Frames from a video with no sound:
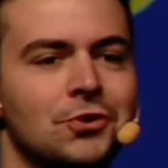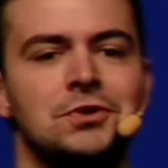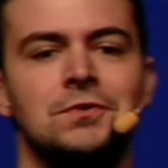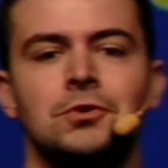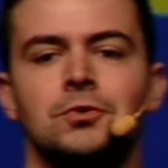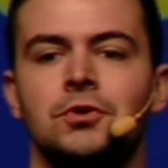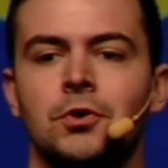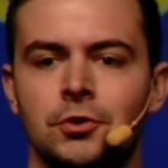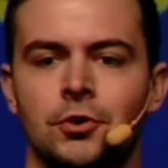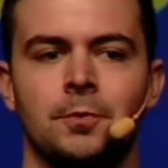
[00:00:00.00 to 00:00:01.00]
those of you who
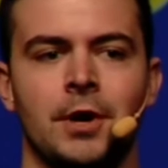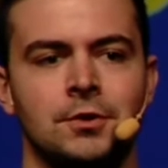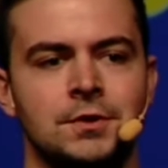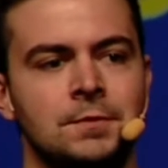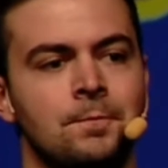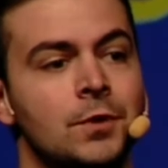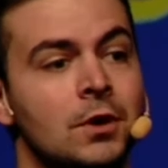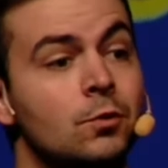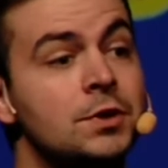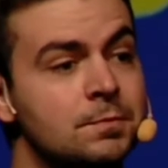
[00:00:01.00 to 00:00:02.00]
don't know about us,
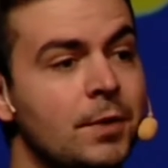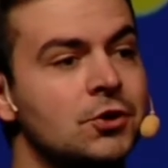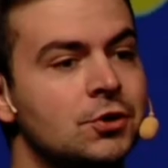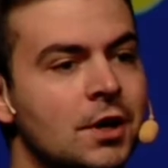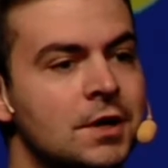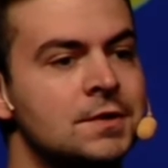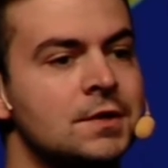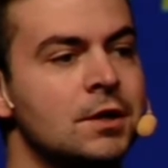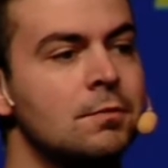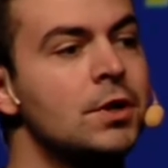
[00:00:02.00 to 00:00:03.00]
we specialize
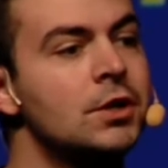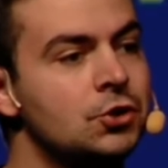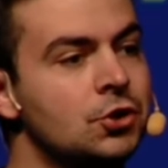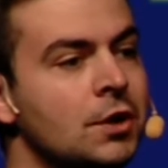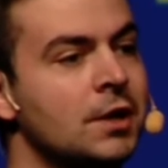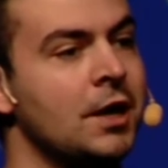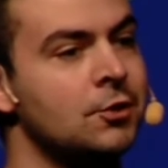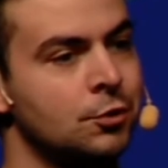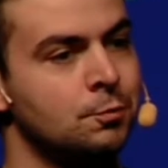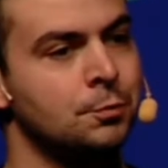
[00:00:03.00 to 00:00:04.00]
in miniature
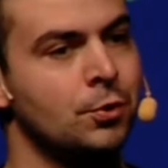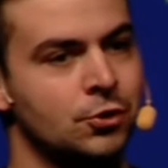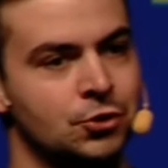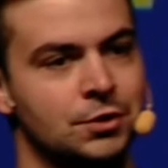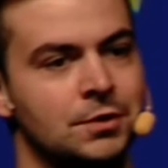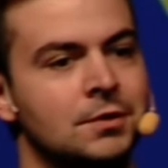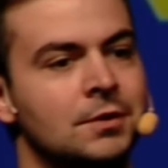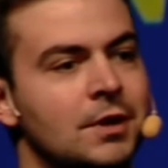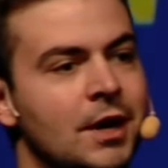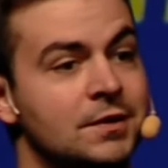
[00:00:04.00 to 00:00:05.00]
electric propulsion
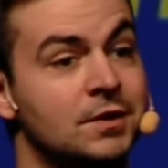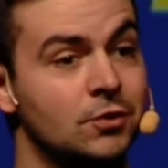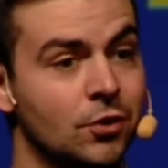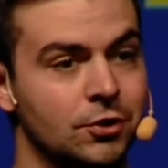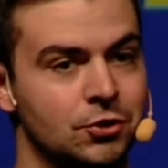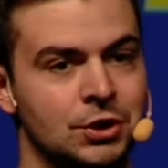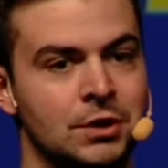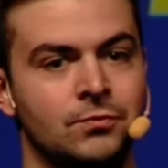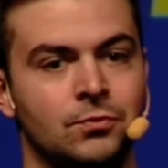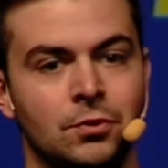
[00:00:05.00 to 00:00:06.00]

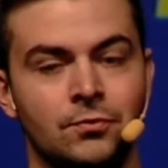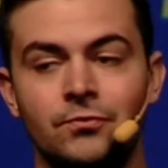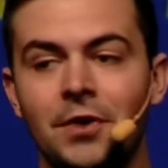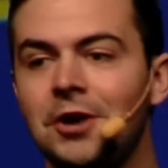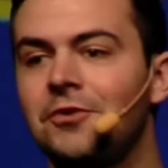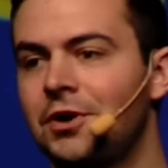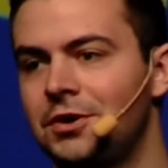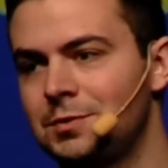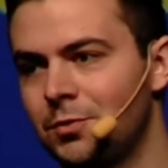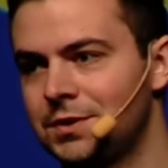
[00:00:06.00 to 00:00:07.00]
technology for very,
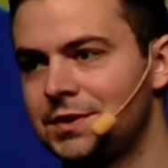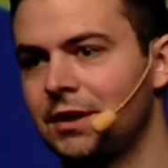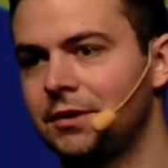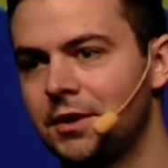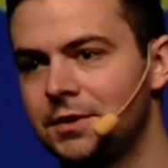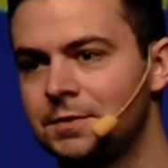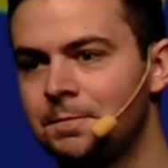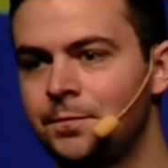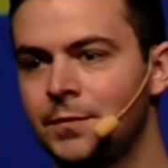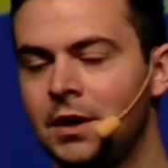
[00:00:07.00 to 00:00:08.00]
very small satellites.
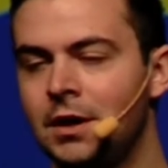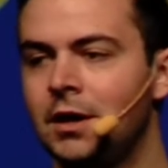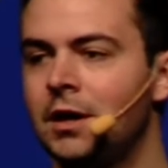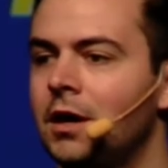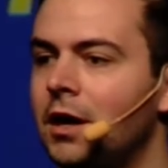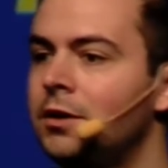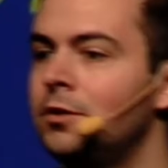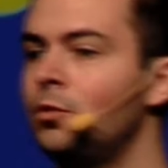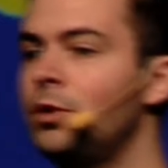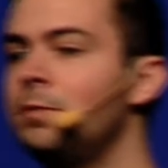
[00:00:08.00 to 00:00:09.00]
And
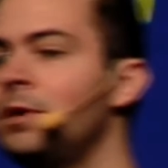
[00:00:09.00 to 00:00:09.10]
we